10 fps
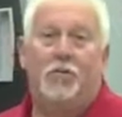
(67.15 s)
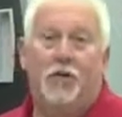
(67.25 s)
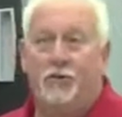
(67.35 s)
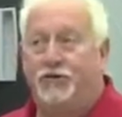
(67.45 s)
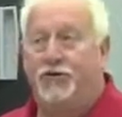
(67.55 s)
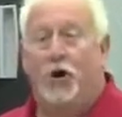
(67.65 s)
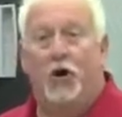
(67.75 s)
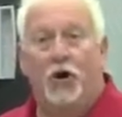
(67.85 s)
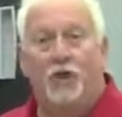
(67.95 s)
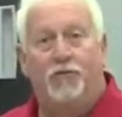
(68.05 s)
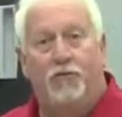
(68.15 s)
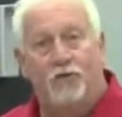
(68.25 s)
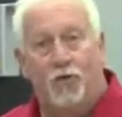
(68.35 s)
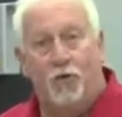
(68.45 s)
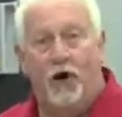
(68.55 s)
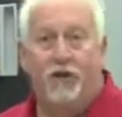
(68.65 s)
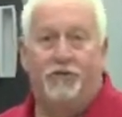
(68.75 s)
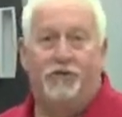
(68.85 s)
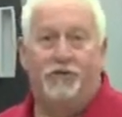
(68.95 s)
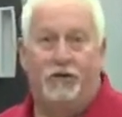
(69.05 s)
We would start off with 4
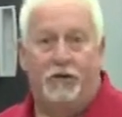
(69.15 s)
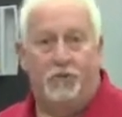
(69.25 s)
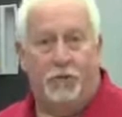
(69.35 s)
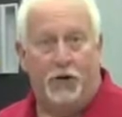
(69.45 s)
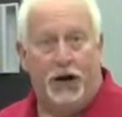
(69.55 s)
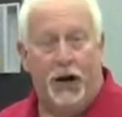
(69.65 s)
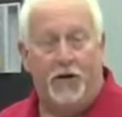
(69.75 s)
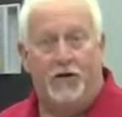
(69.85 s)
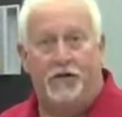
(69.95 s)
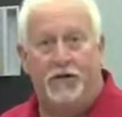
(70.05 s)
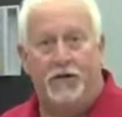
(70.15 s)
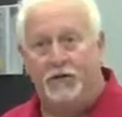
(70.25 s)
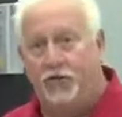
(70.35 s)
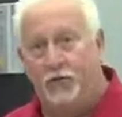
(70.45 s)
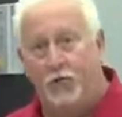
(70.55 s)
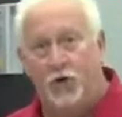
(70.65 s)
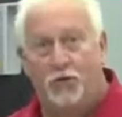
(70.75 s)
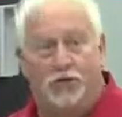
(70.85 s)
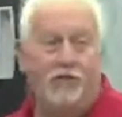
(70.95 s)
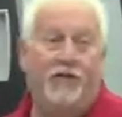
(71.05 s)
ounces per gallon of the
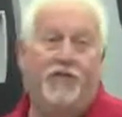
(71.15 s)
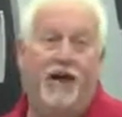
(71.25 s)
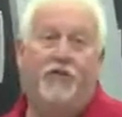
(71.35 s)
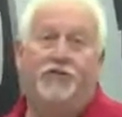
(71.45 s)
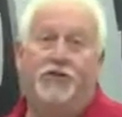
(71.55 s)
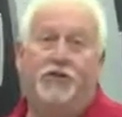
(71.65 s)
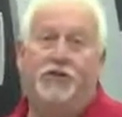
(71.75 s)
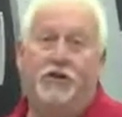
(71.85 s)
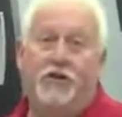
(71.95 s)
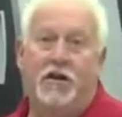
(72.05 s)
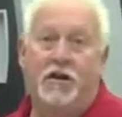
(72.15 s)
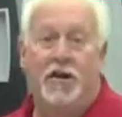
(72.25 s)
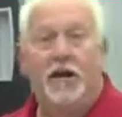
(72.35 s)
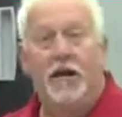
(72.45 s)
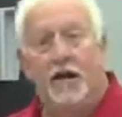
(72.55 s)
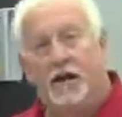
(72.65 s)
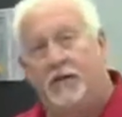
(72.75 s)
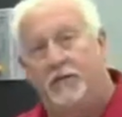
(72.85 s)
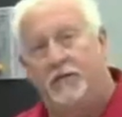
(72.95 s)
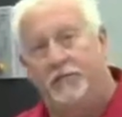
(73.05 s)
203 fountain solution and